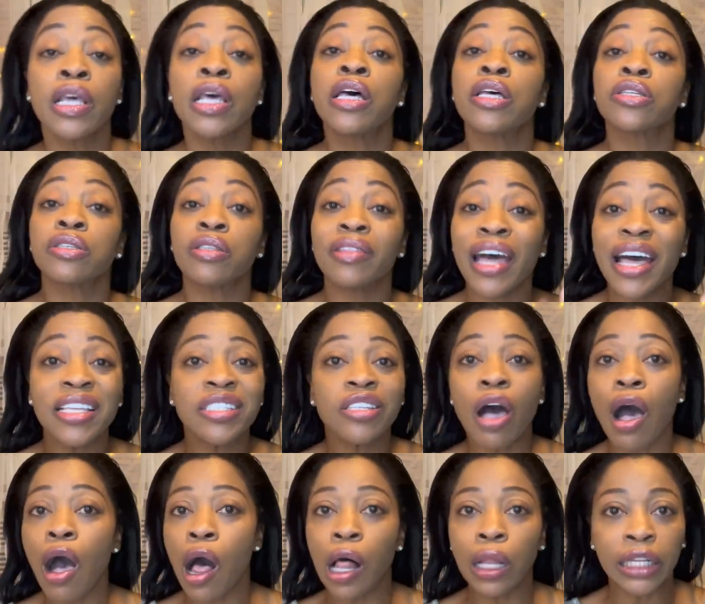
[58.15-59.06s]
So that's
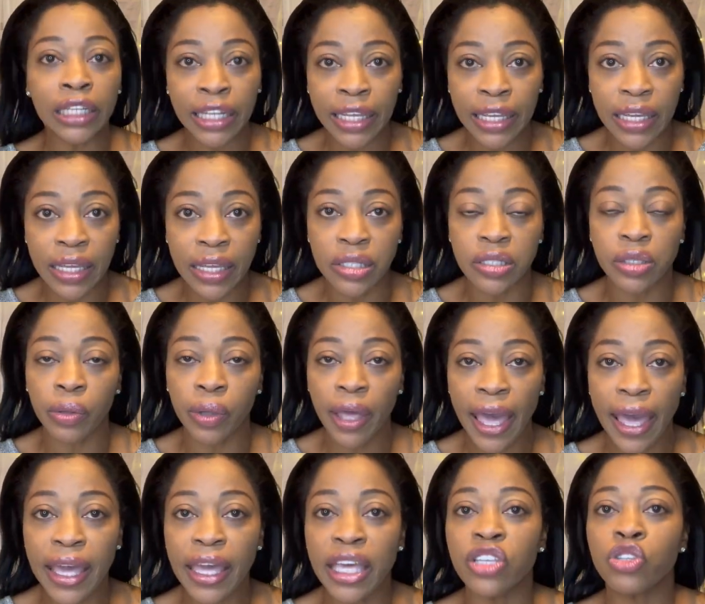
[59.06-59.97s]
all it is,
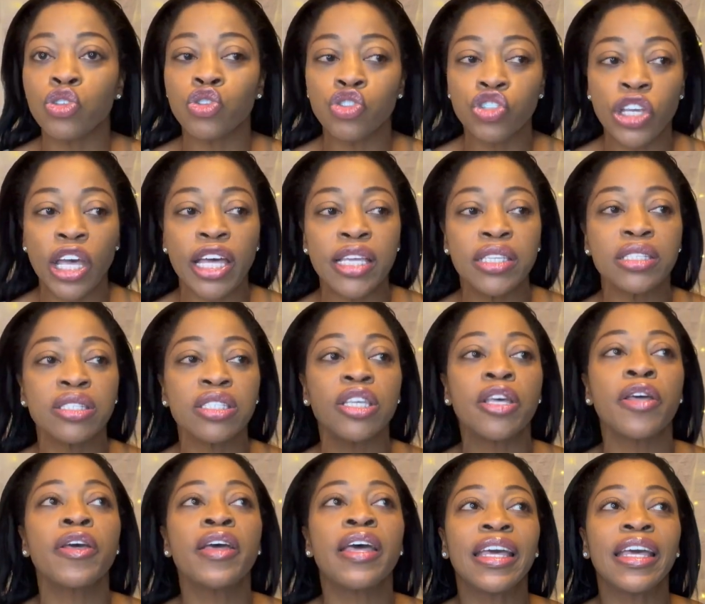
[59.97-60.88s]
okay? It's just
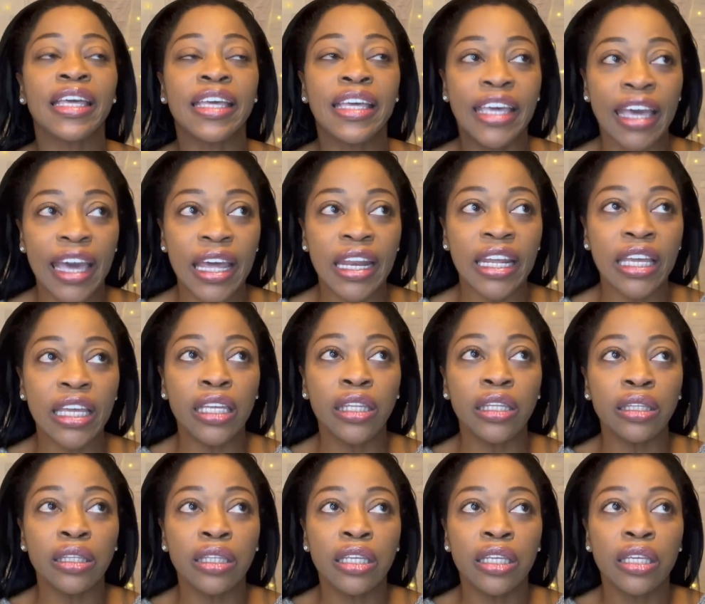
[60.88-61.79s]

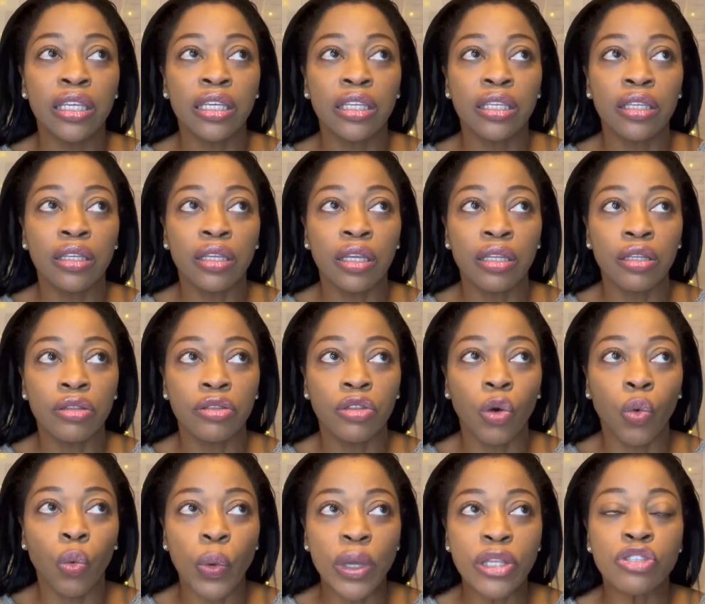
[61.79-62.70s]
getting the
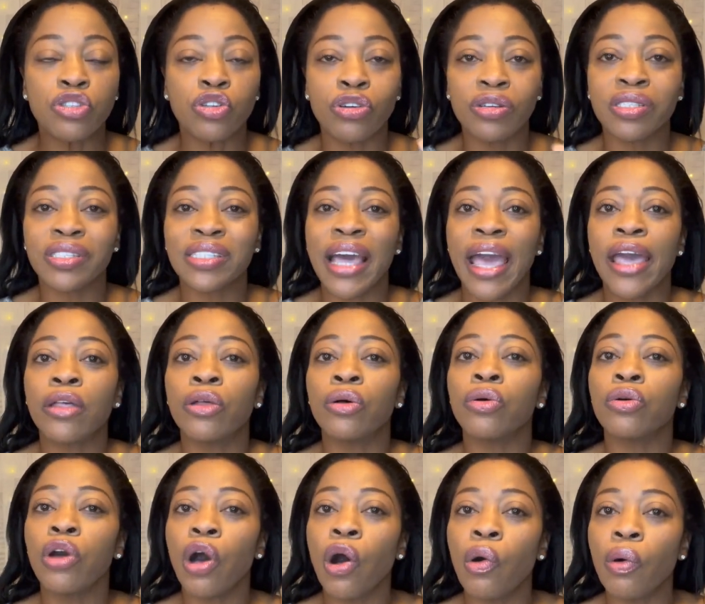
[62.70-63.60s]
winter cycle
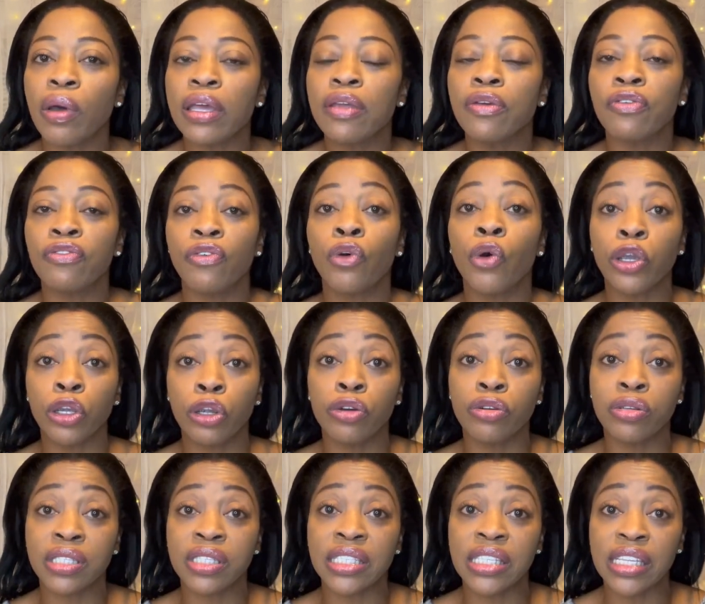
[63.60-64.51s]
going for your
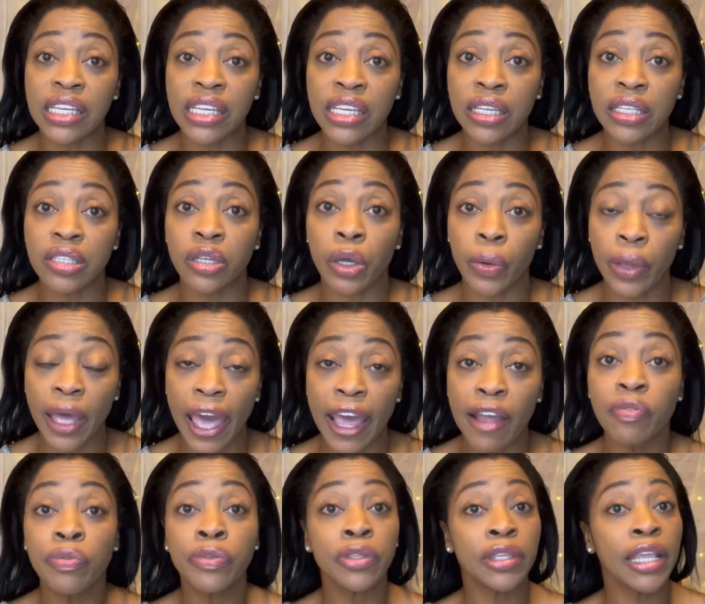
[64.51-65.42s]
seeds, okay?
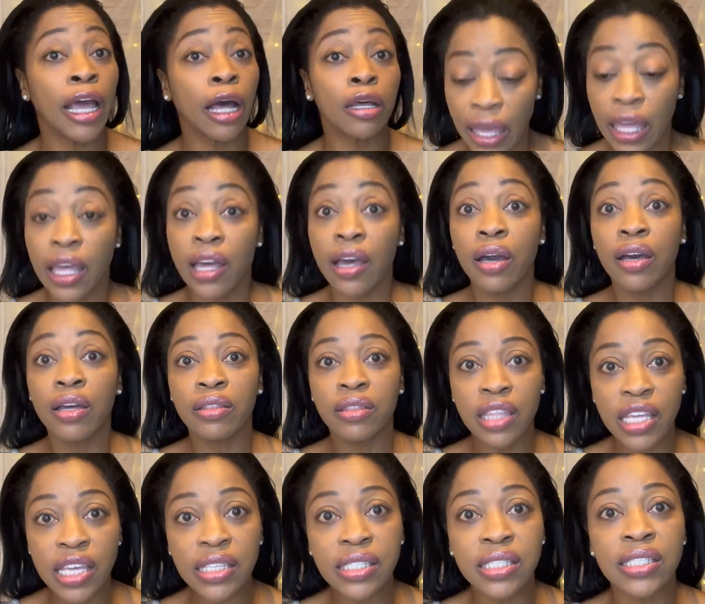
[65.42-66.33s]
Now,
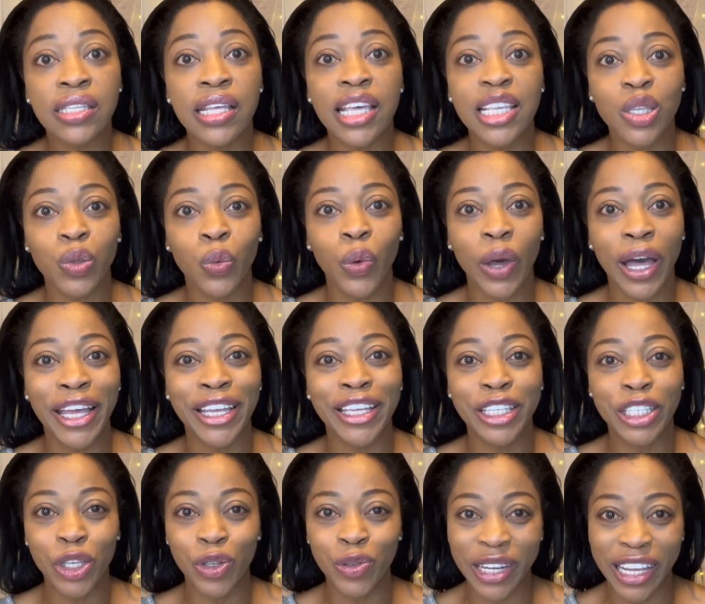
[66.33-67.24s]
this is what
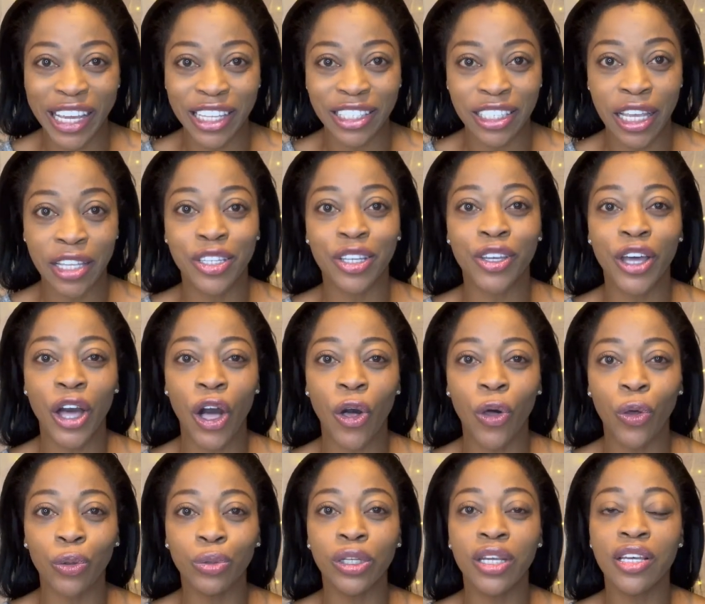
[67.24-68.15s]
you need to
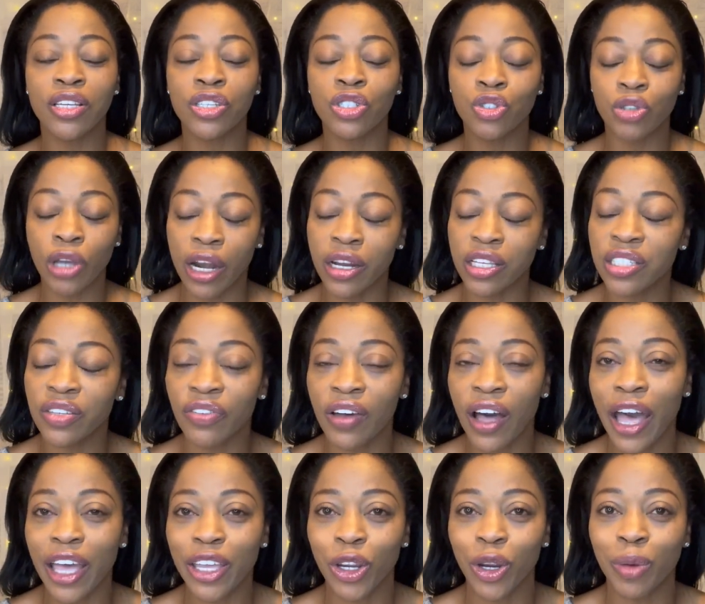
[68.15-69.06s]
cold
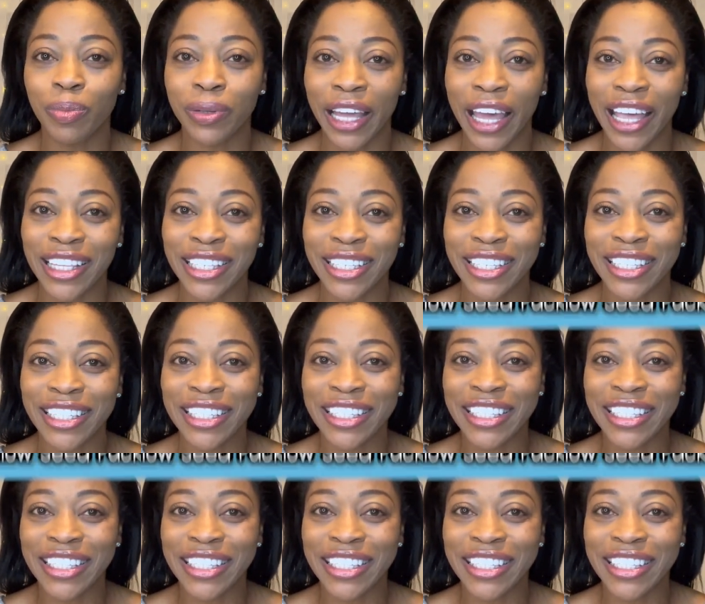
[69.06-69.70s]
stratify your plants.